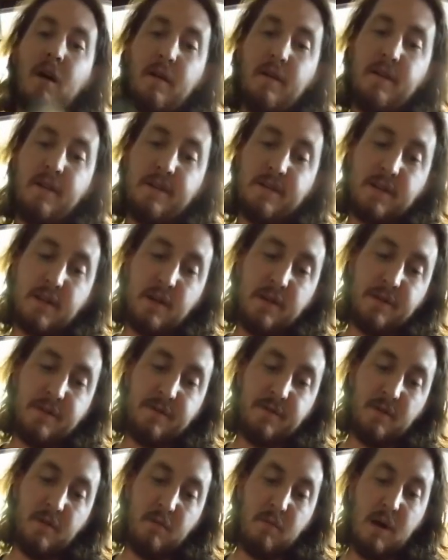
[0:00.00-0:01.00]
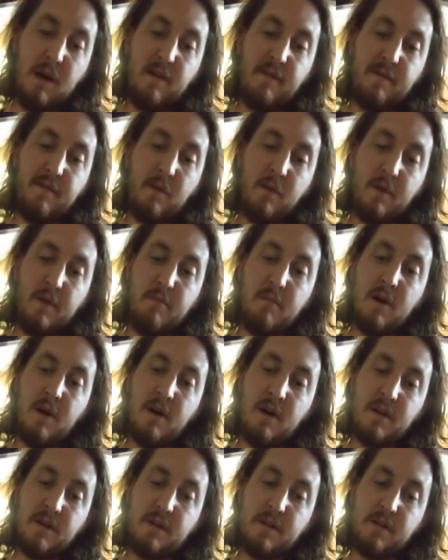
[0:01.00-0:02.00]
This goes for about 40
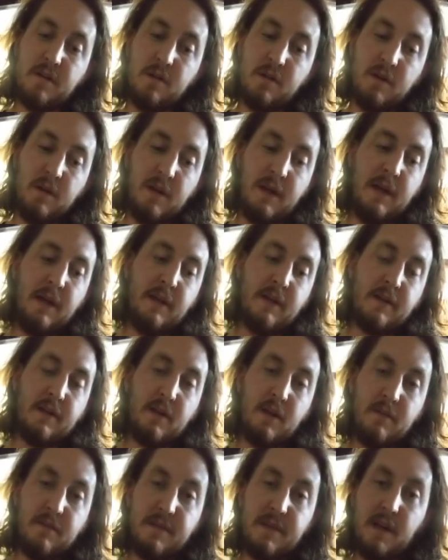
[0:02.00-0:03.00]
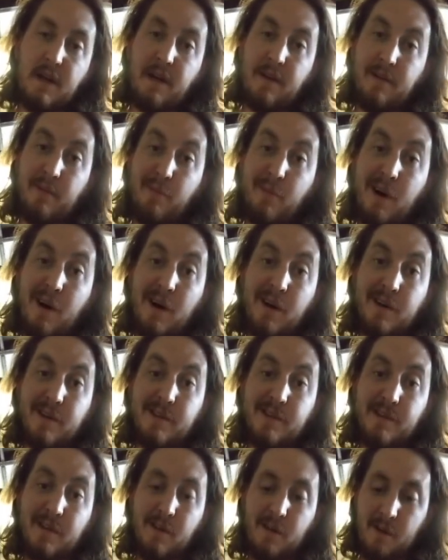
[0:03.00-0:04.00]
bucks. Comes out of the box
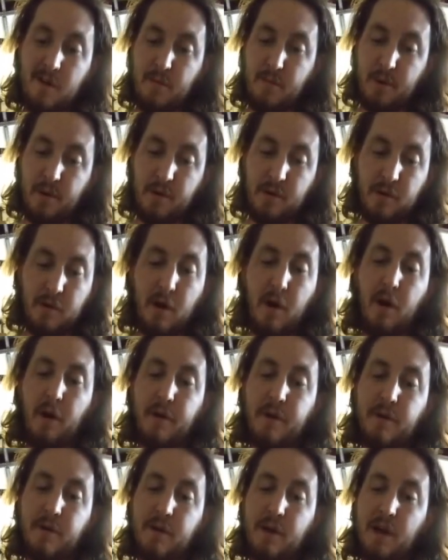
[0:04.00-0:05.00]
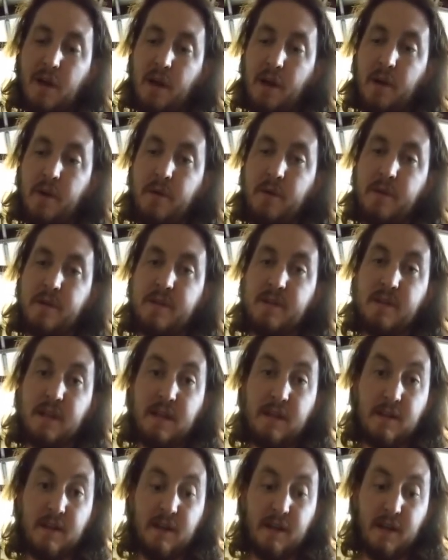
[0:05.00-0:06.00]
sharp. All you gotta do is
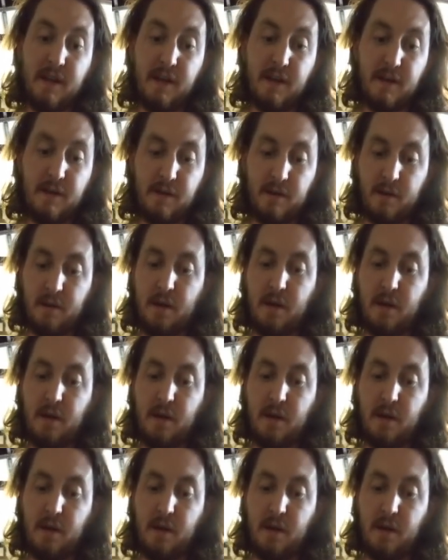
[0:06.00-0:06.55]
seat the head.